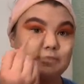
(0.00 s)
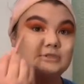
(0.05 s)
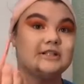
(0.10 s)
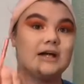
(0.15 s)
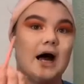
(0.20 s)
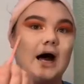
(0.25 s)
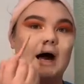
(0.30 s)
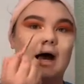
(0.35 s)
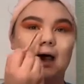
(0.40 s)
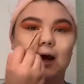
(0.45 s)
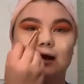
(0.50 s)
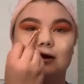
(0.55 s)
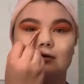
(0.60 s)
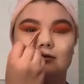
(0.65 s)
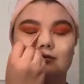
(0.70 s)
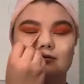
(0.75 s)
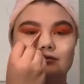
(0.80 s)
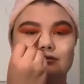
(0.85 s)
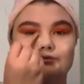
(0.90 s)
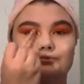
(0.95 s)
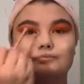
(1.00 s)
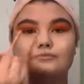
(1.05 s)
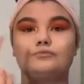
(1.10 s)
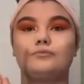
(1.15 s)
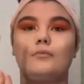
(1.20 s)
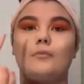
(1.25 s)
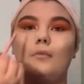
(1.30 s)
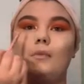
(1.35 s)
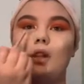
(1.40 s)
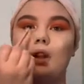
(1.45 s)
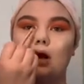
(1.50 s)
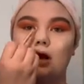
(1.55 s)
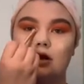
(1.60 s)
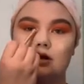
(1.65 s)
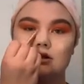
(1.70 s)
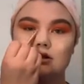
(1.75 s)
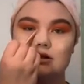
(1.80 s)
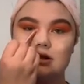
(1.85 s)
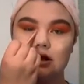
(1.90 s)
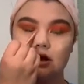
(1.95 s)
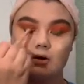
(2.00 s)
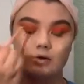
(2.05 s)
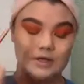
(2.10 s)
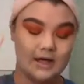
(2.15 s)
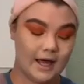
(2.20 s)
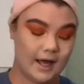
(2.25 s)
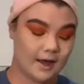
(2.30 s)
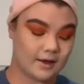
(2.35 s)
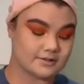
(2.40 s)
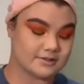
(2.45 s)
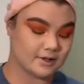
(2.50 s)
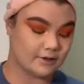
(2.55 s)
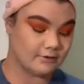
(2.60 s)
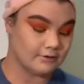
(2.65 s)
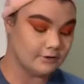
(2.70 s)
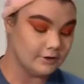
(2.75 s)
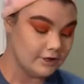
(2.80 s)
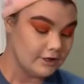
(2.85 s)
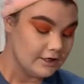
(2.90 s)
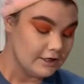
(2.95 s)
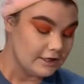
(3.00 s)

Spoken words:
died. And so, yeah, so